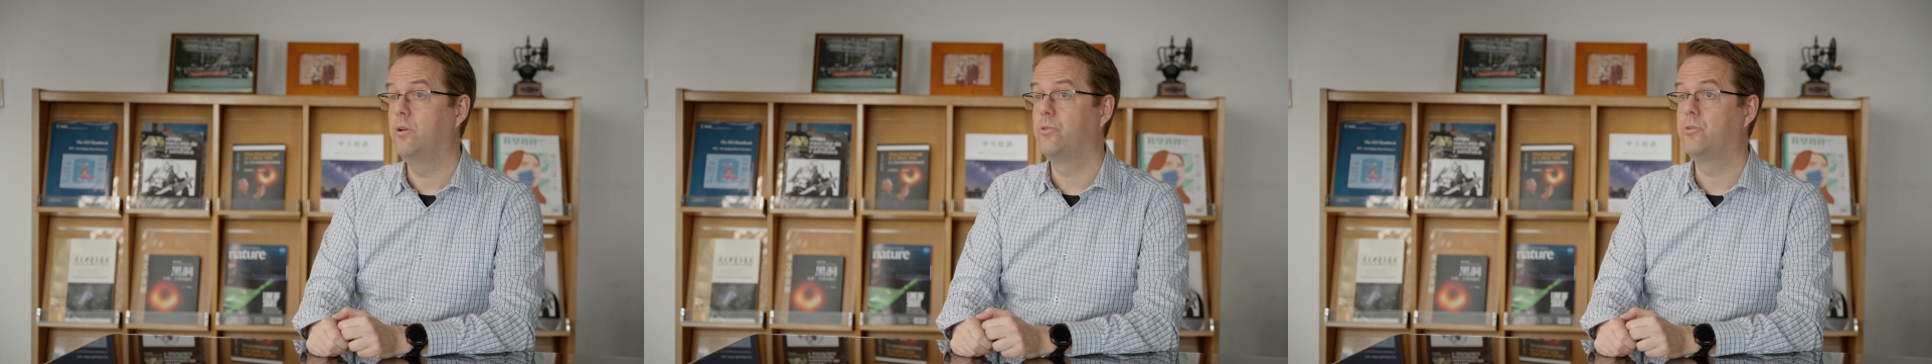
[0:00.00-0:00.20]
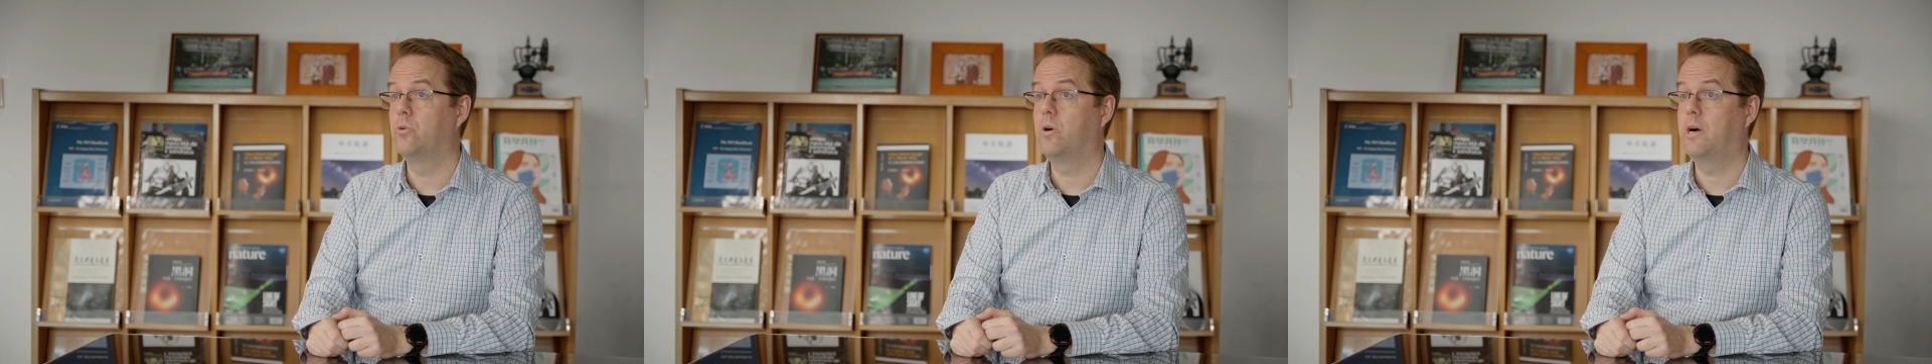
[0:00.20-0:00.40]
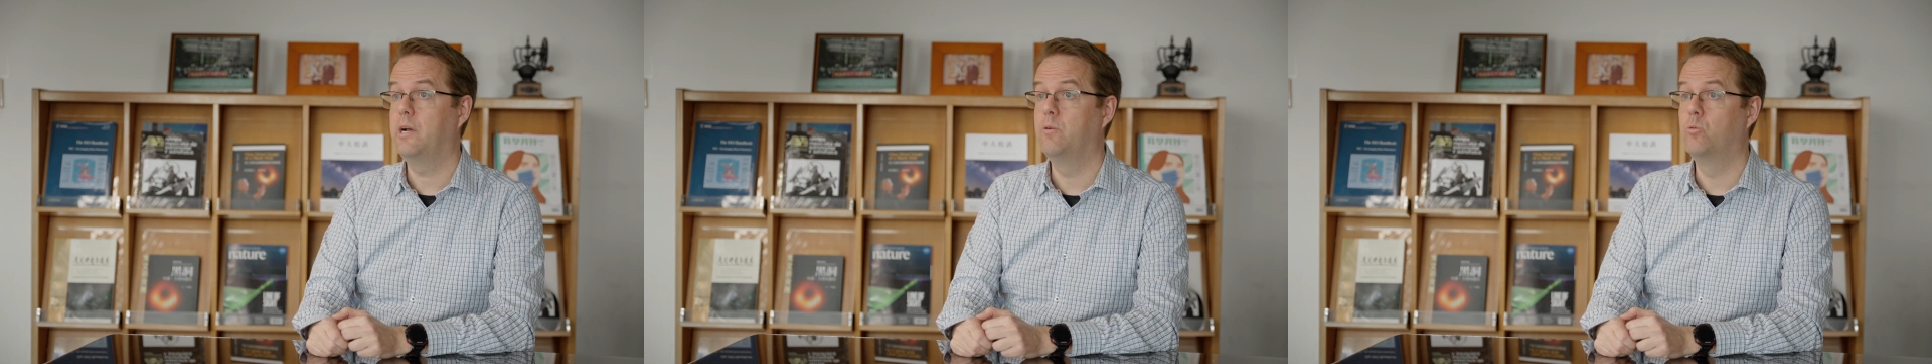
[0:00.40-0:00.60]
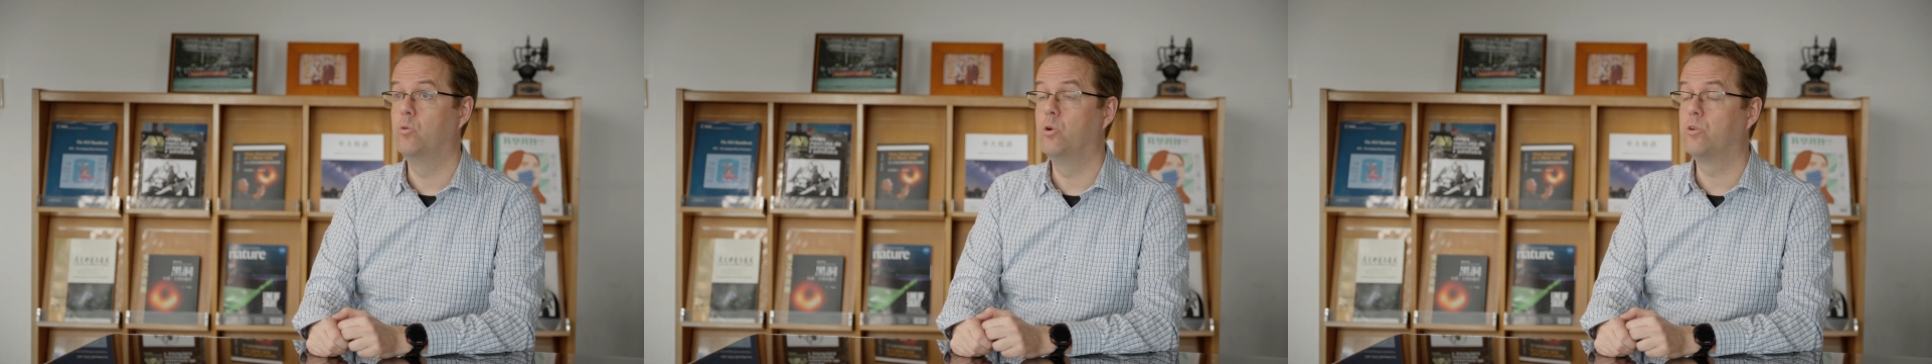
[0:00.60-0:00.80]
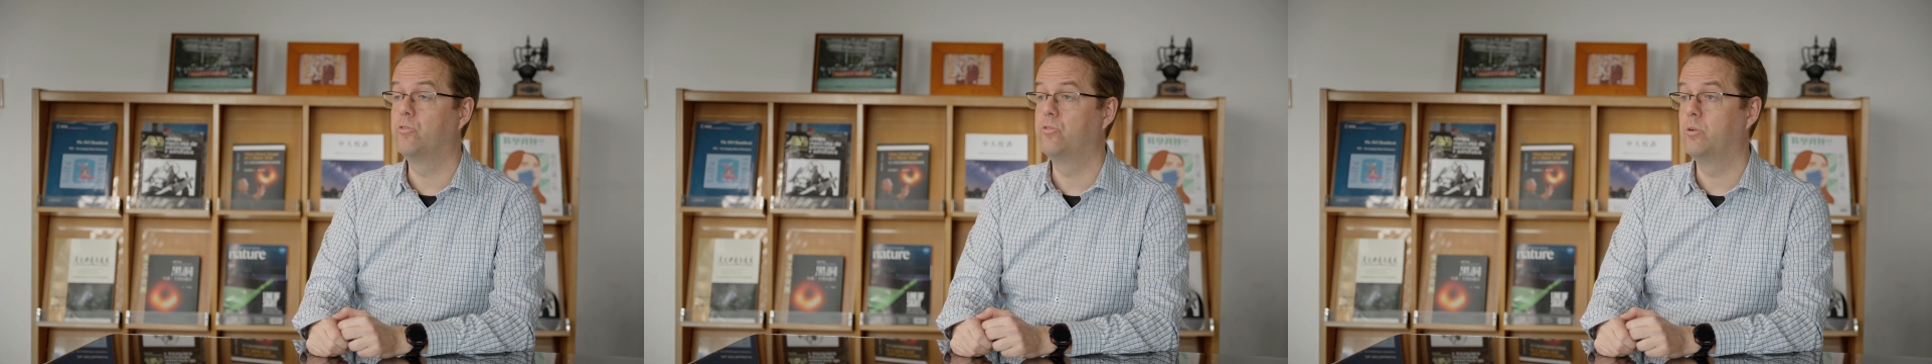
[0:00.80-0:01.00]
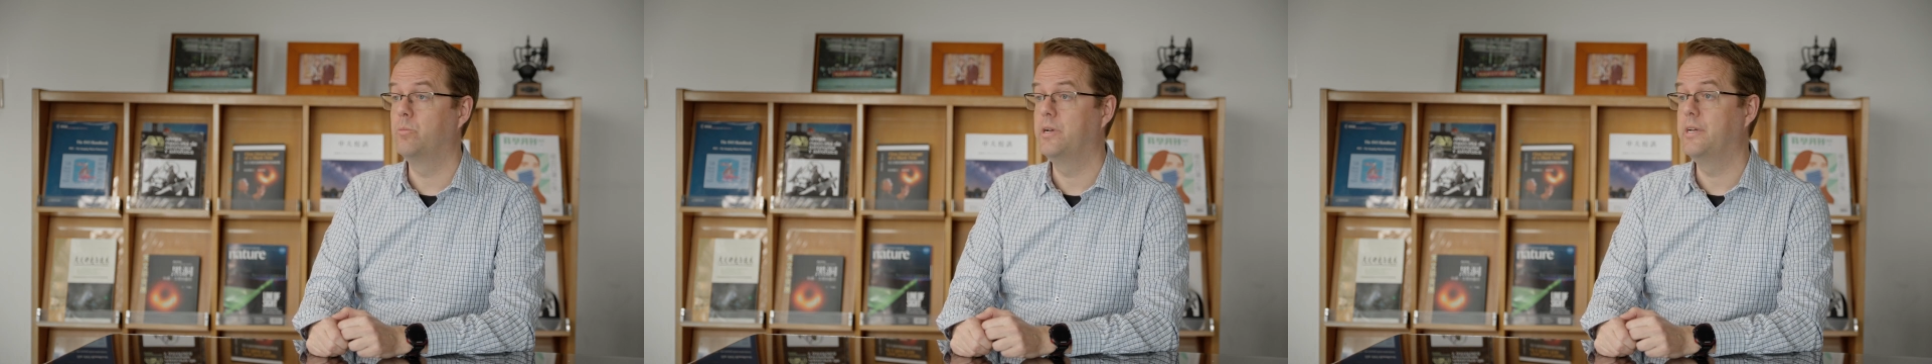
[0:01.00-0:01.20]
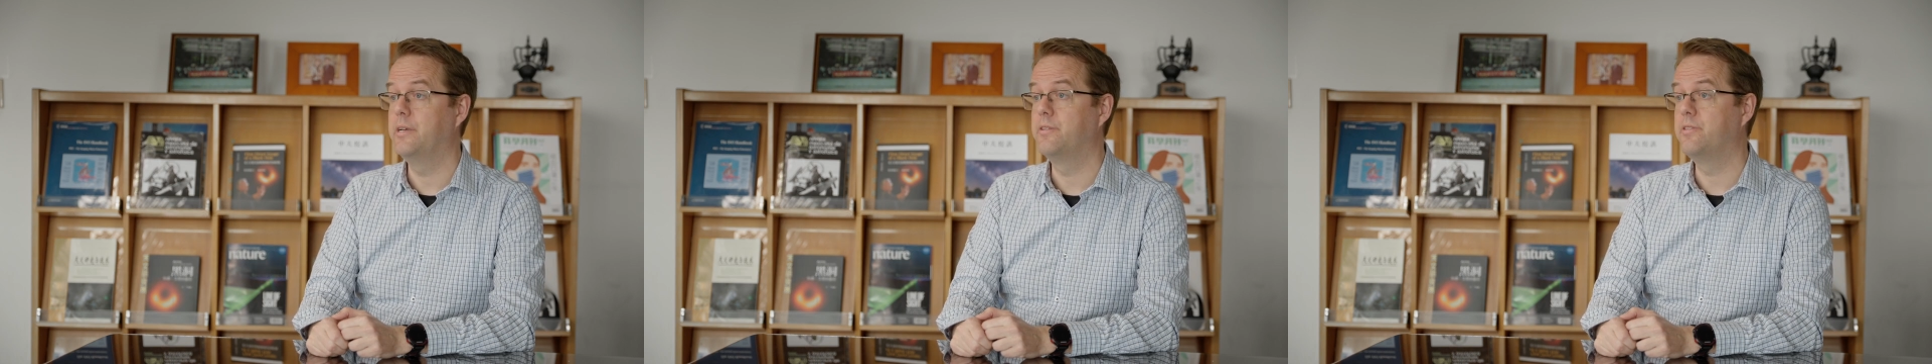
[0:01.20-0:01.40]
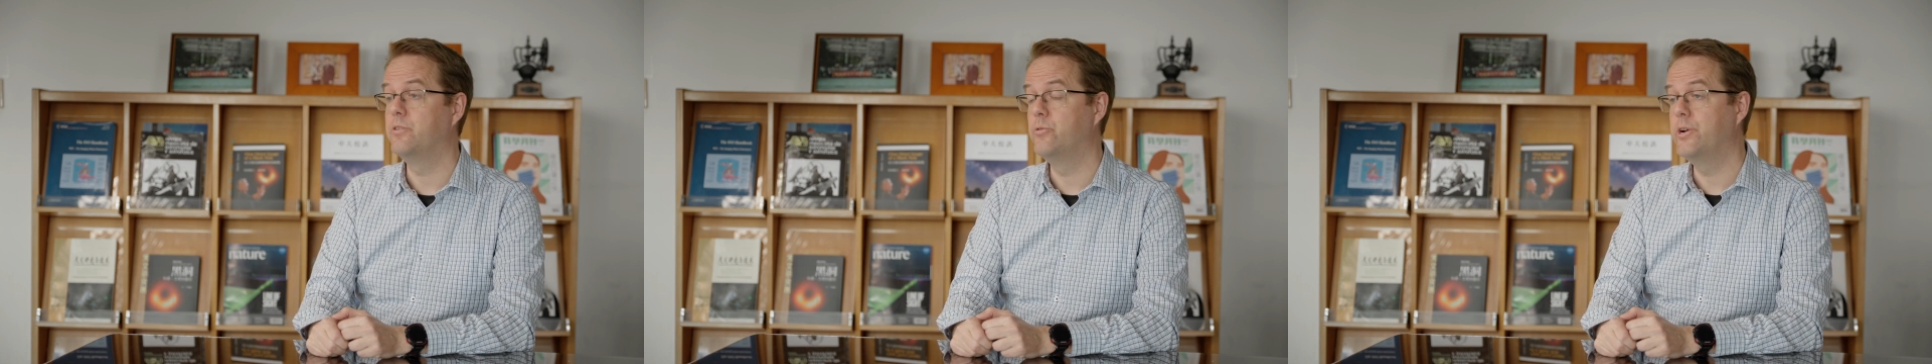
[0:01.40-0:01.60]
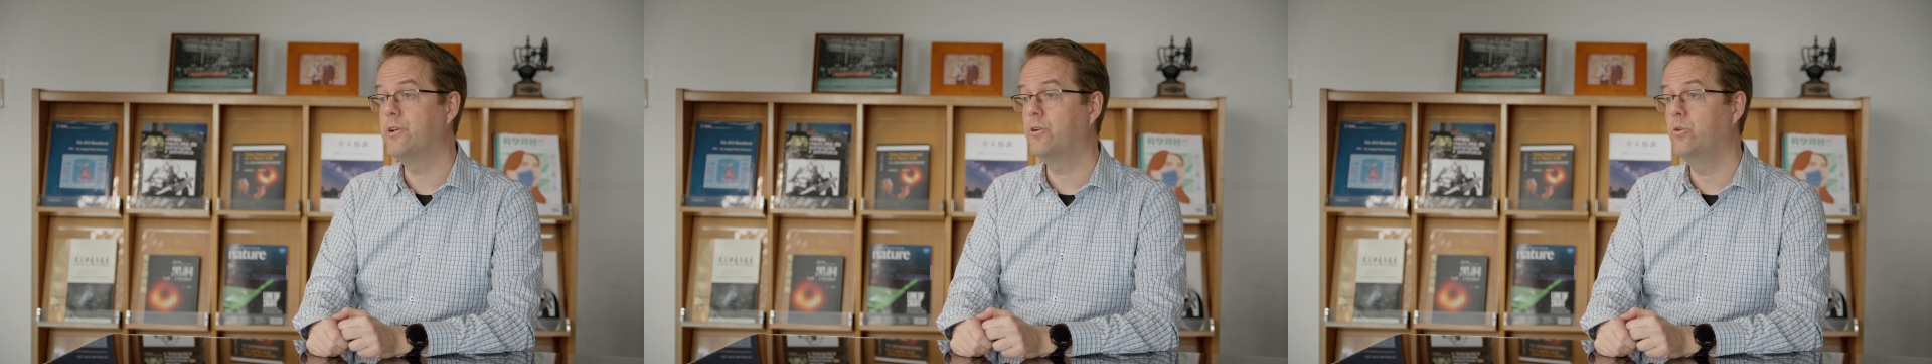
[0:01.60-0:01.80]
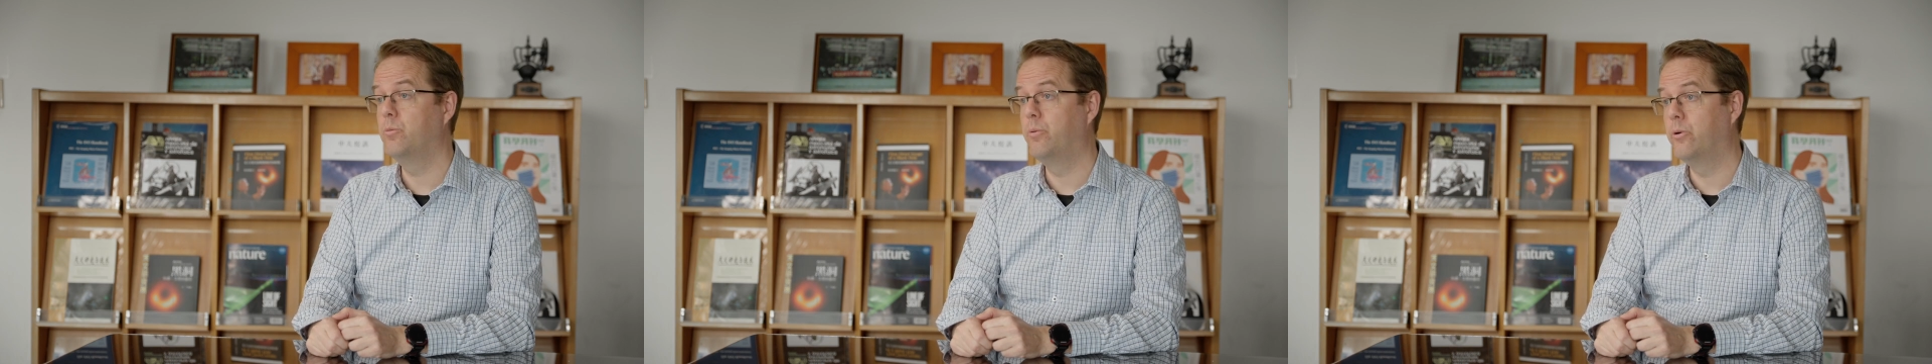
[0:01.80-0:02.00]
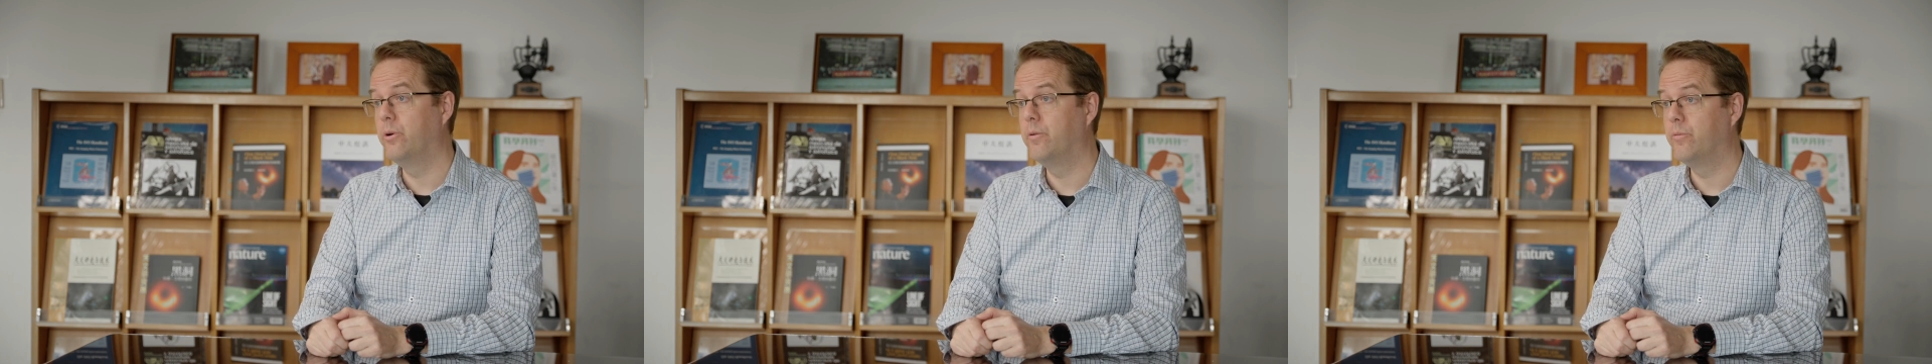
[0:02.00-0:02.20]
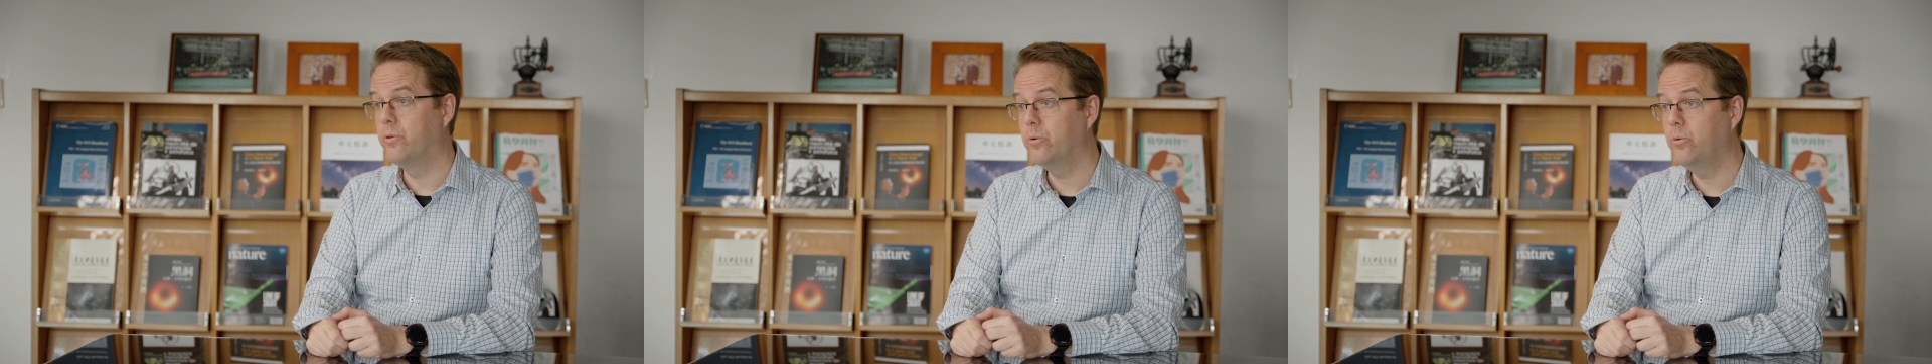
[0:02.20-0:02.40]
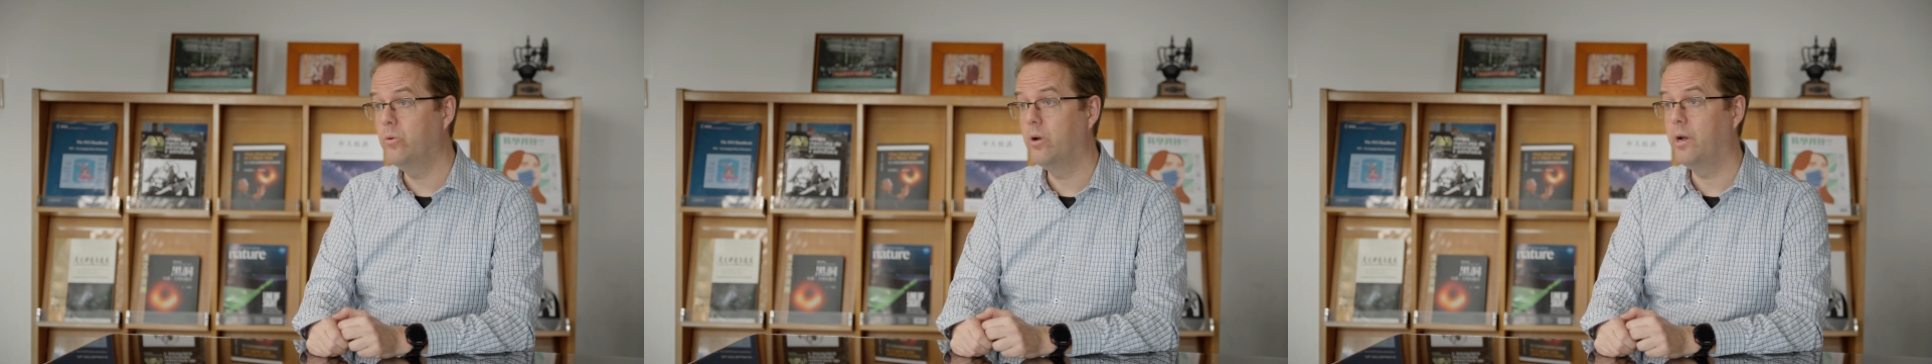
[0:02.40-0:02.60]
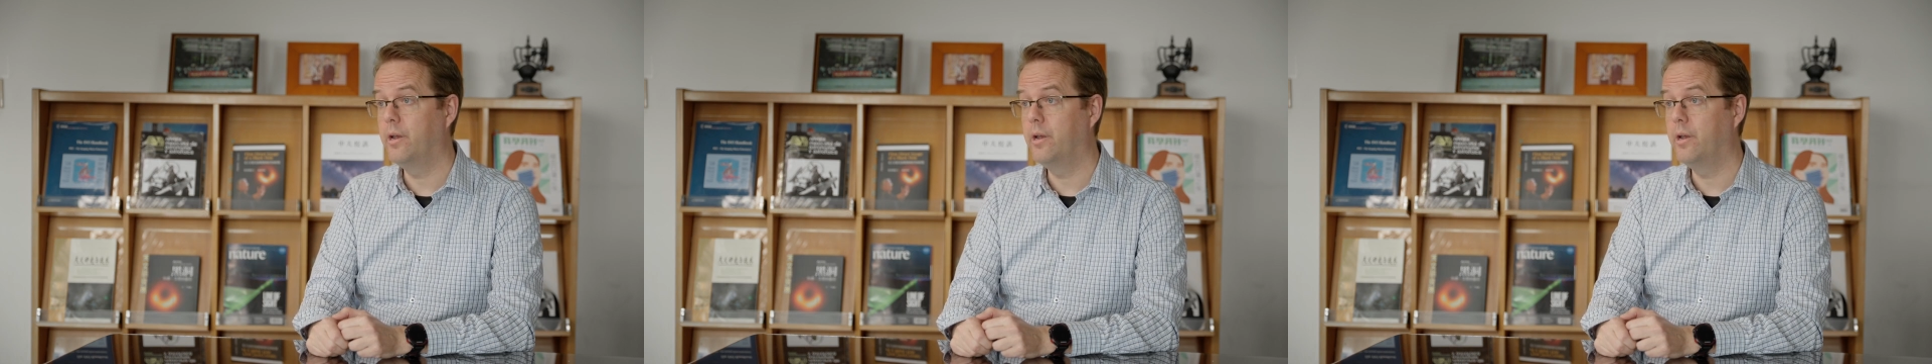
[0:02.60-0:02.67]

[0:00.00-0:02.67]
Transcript: So I work from a theoretical point of view,